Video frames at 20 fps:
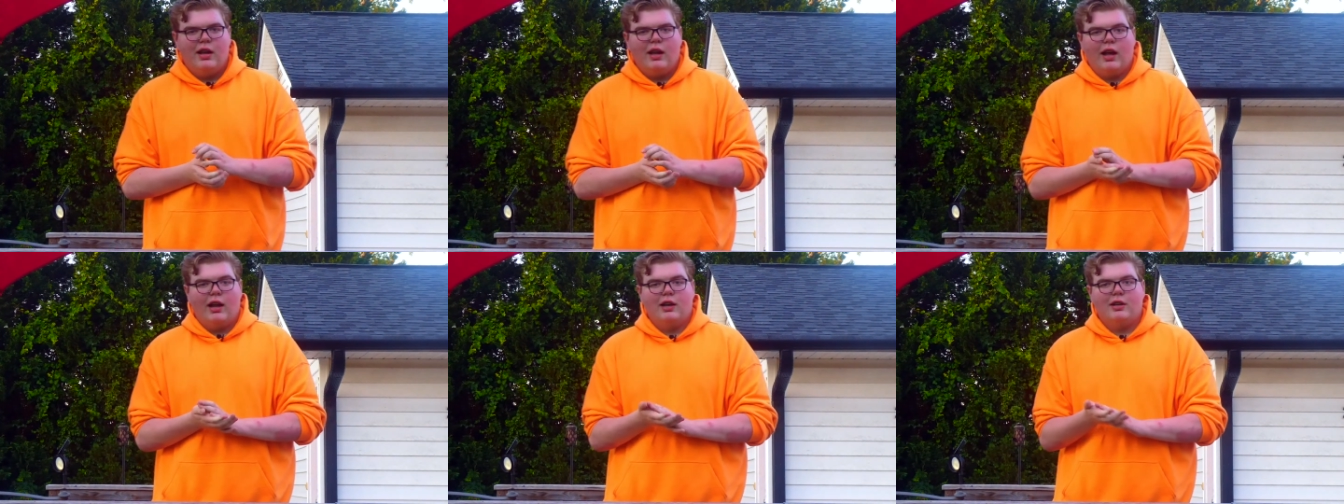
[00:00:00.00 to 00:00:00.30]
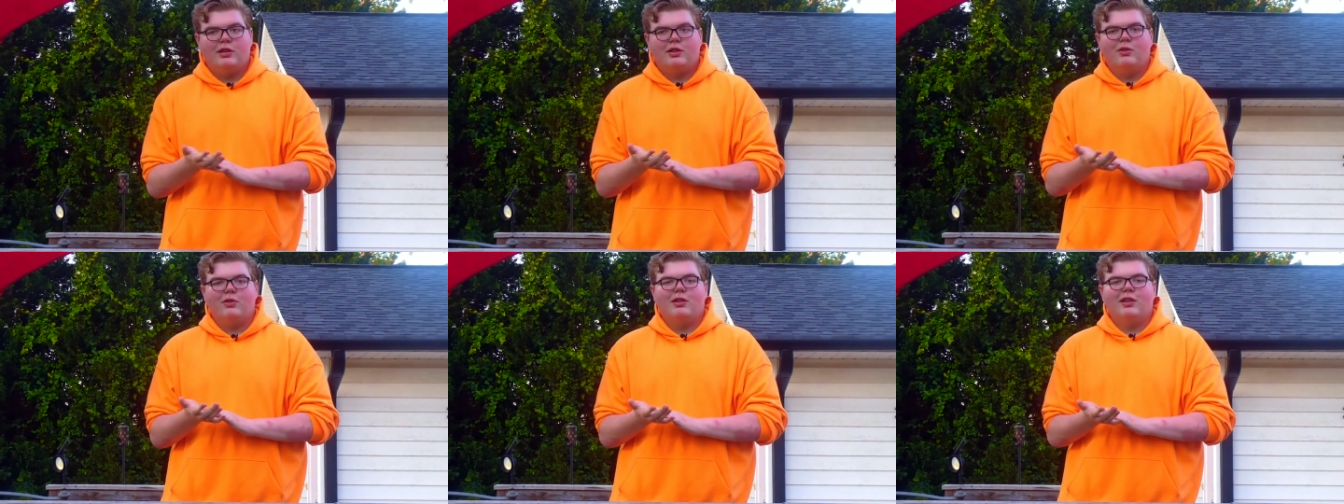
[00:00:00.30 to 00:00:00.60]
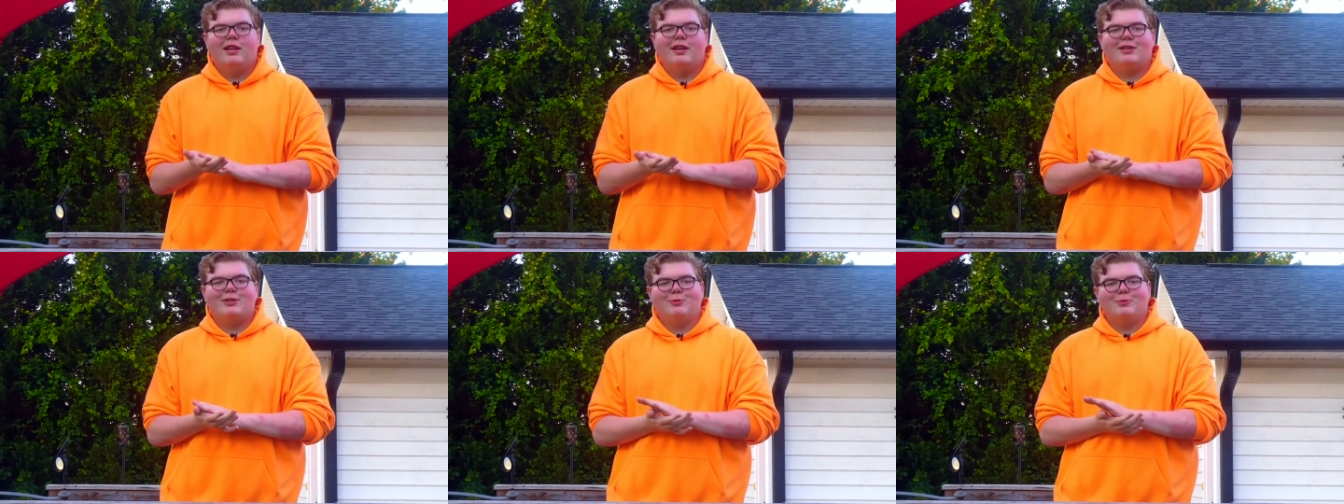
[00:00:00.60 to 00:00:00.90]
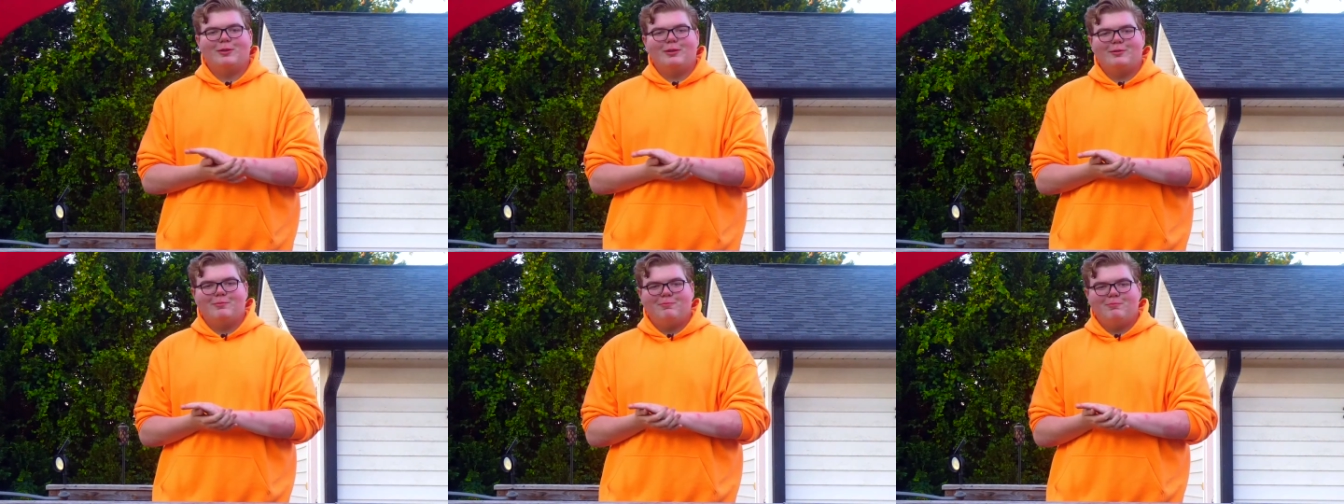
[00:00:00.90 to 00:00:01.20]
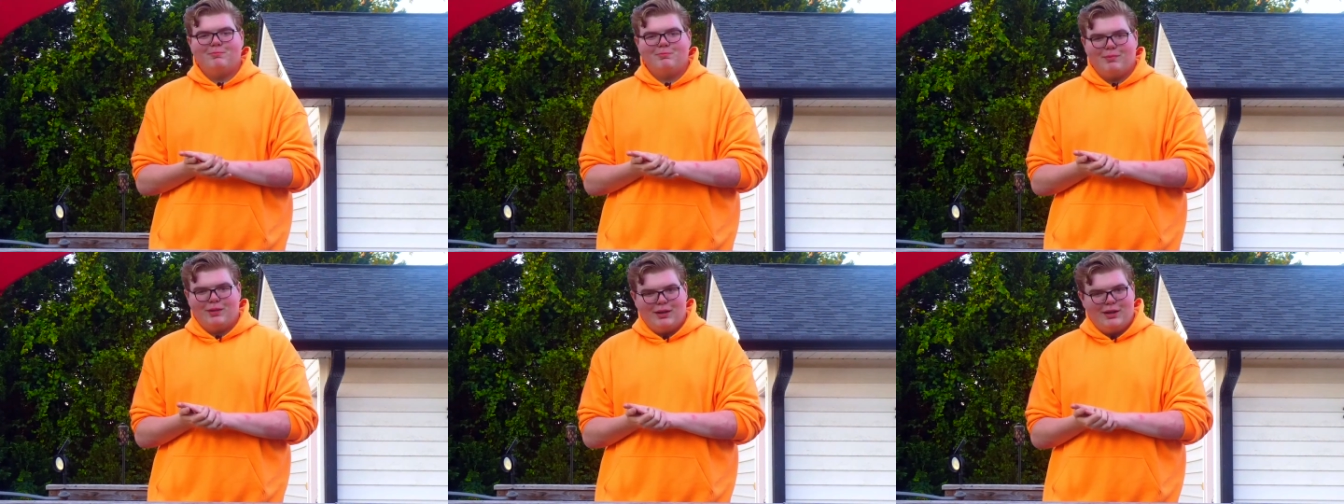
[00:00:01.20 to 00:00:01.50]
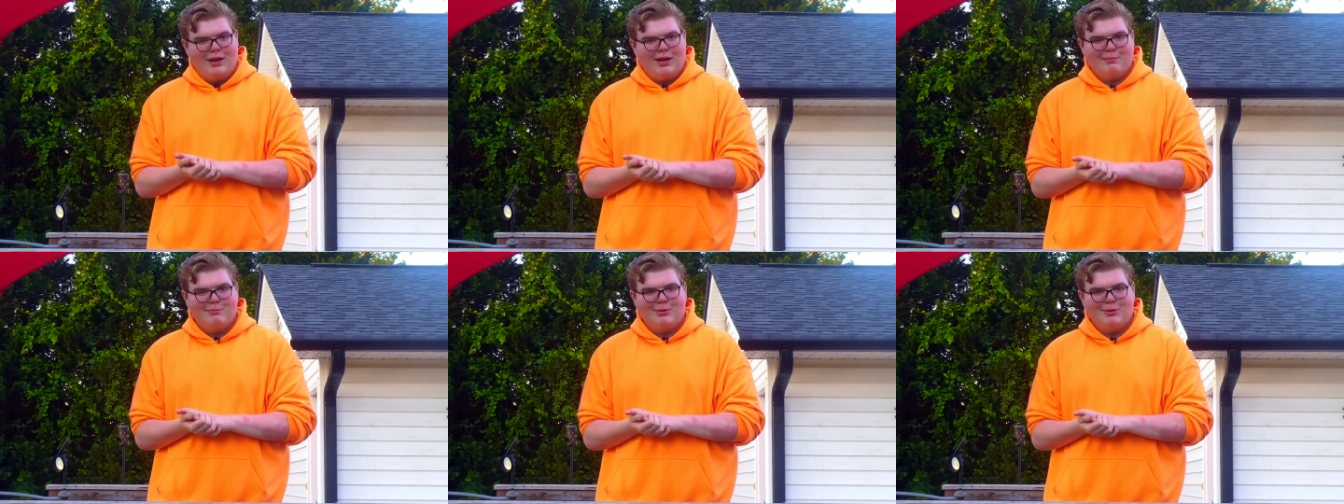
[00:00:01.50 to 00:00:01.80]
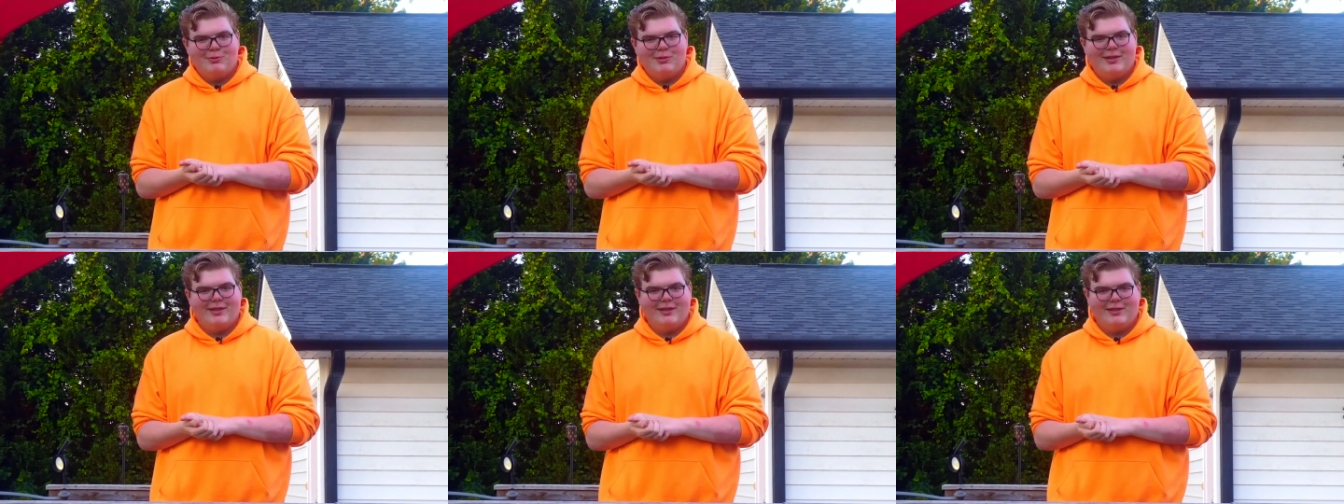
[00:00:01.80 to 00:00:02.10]
And until the next one, may God be
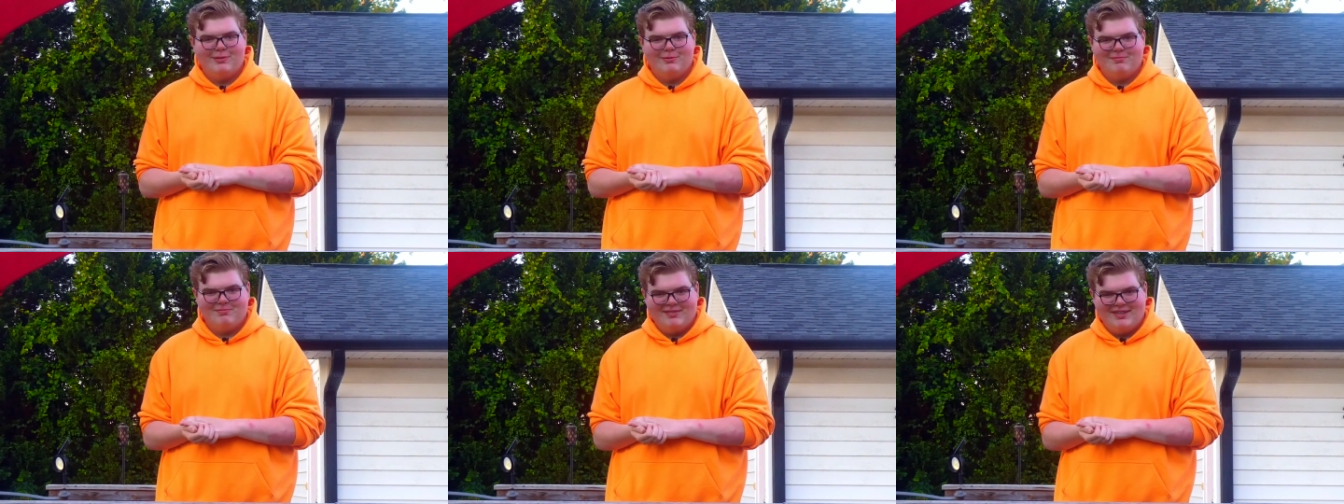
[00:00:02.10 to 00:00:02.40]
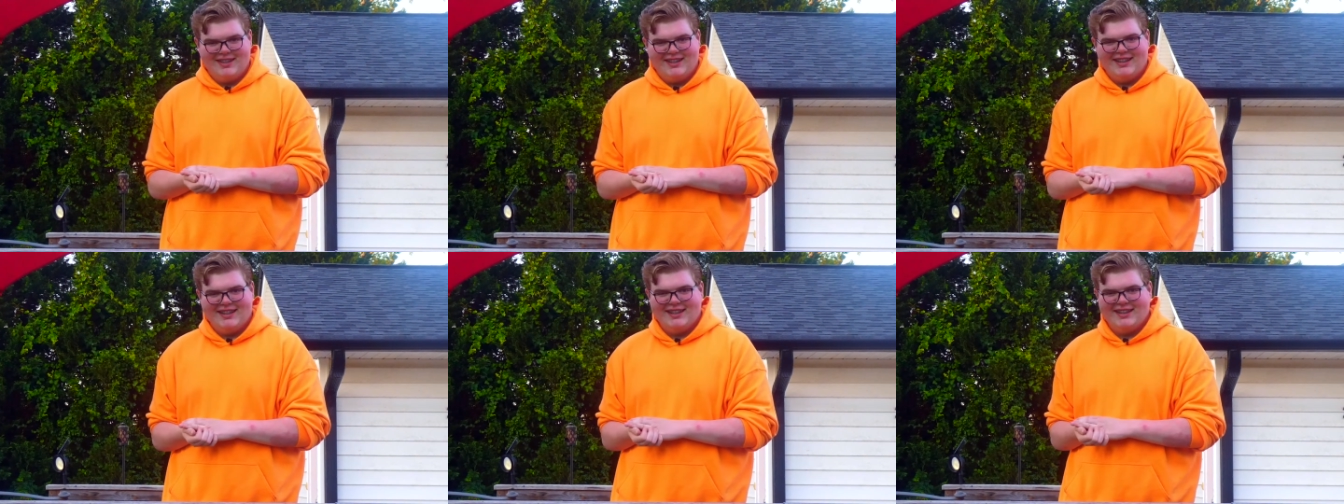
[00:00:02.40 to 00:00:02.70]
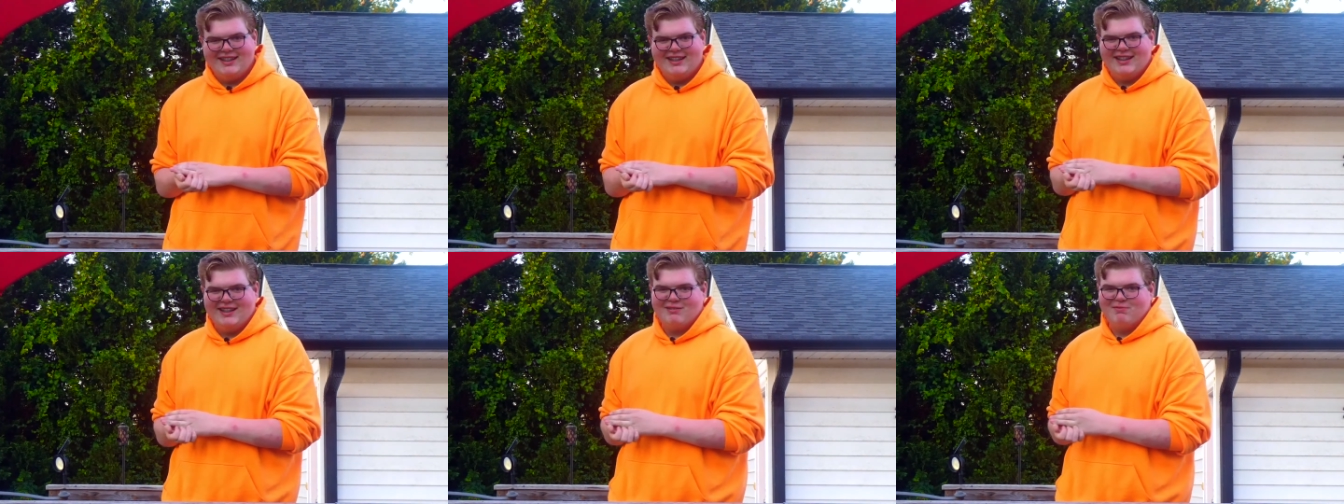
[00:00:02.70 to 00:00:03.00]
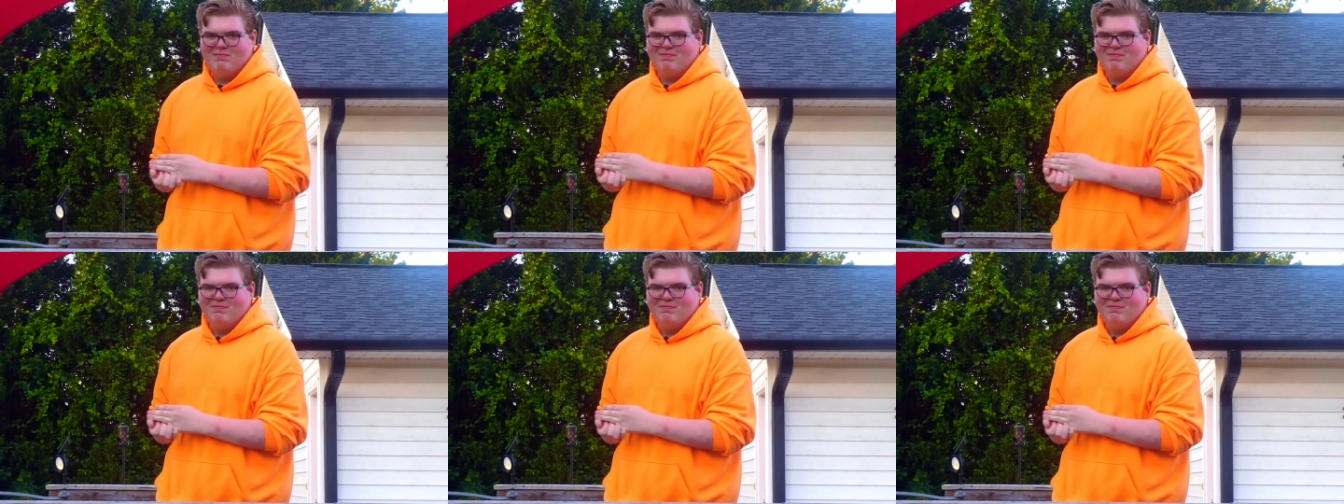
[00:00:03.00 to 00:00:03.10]
with you. You're going to need